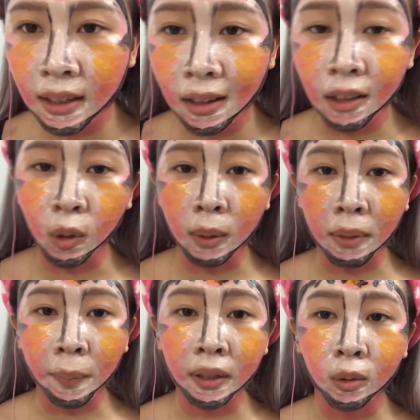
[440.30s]
I don't want my
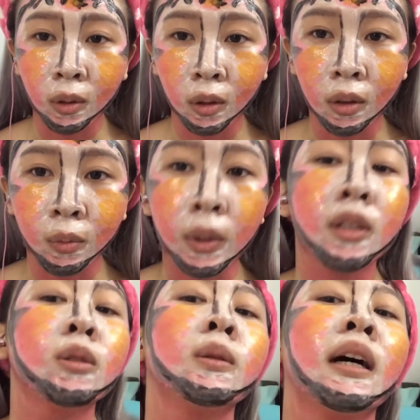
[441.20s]
pink to go on me,
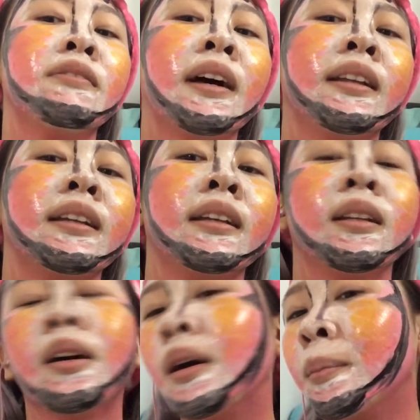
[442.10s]
so I've added it
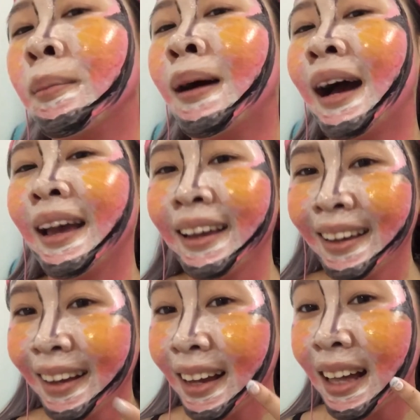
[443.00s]
on my
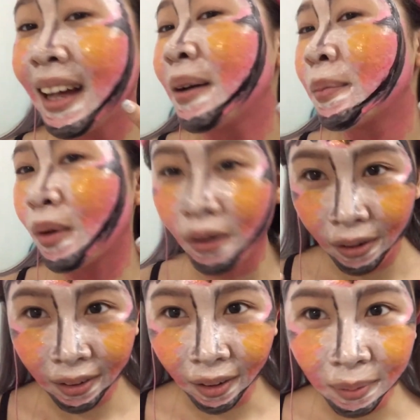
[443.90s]

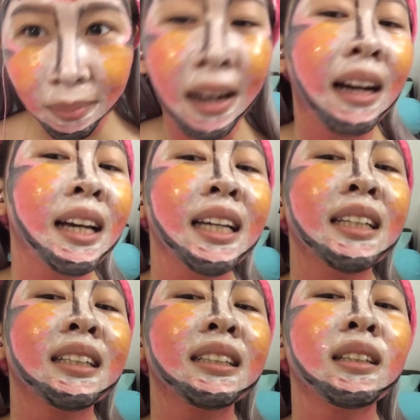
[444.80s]
more on my
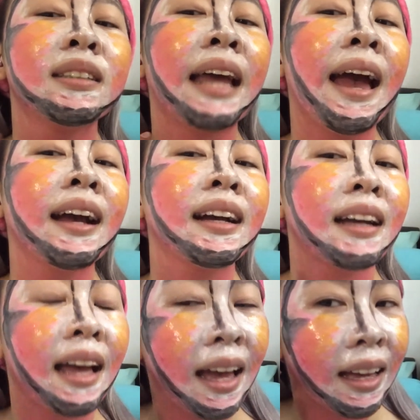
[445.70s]
neck
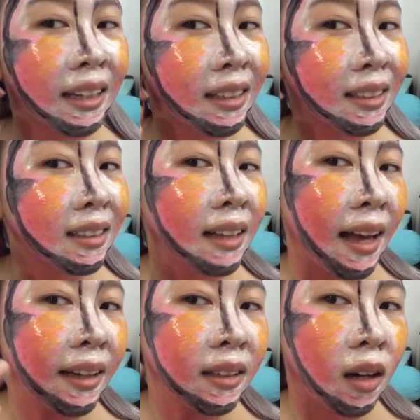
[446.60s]
and
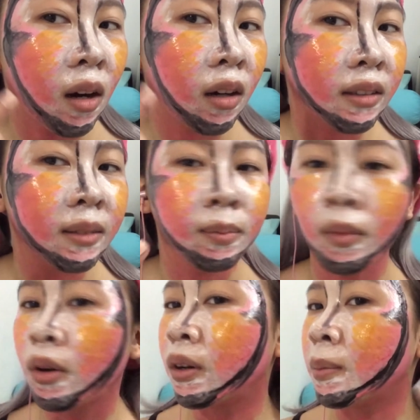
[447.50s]
added on
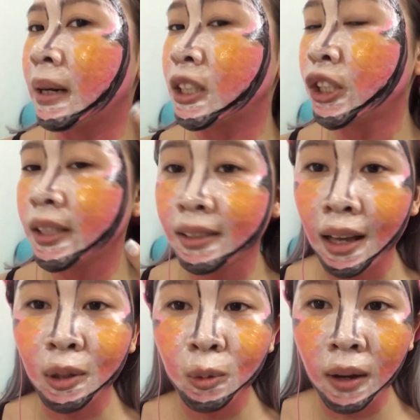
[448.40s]
more on my cheeks
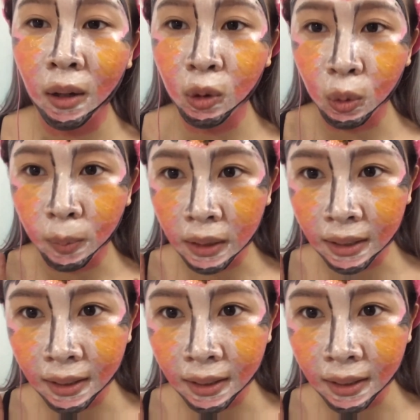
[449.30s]
as well to be